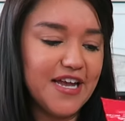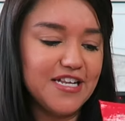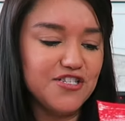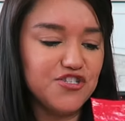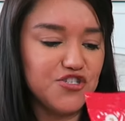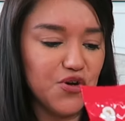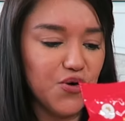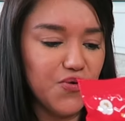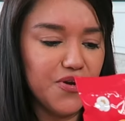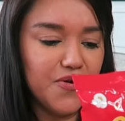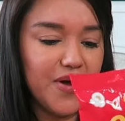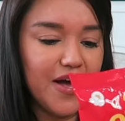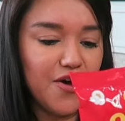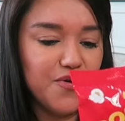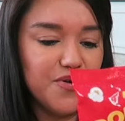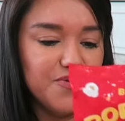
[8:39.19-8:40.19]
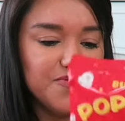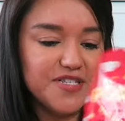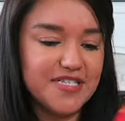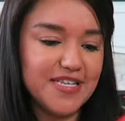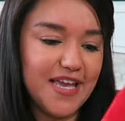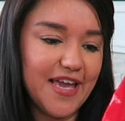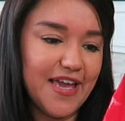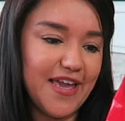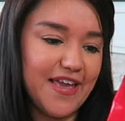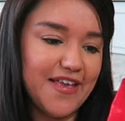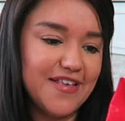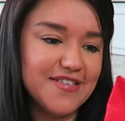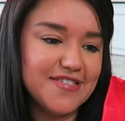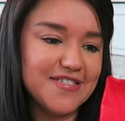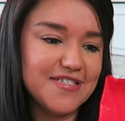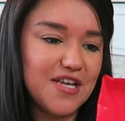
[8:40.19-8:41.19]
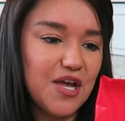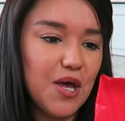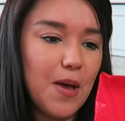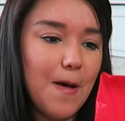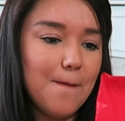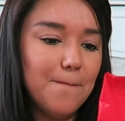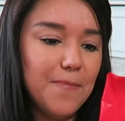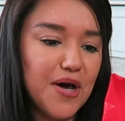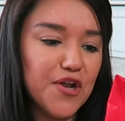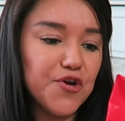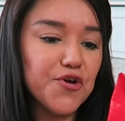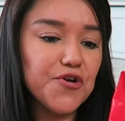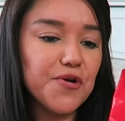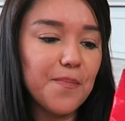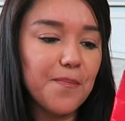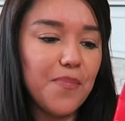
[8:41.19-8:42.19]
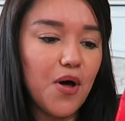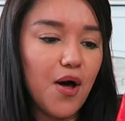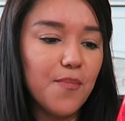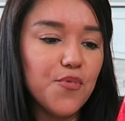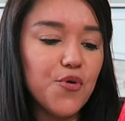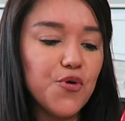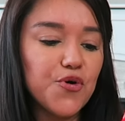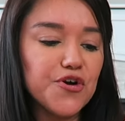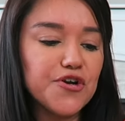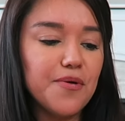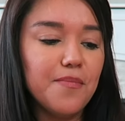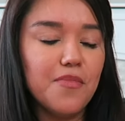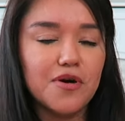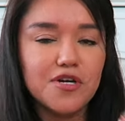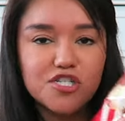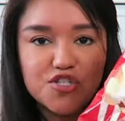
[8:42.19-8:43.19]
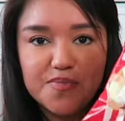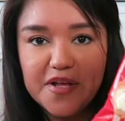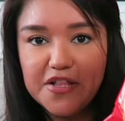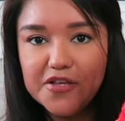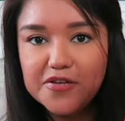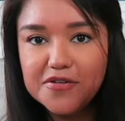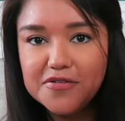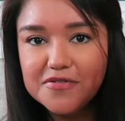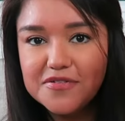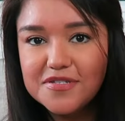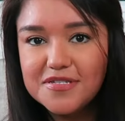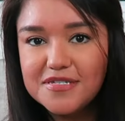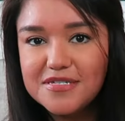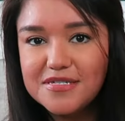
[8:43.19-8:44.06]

I don't know how it would taste. Buttered popcorn marshmallows.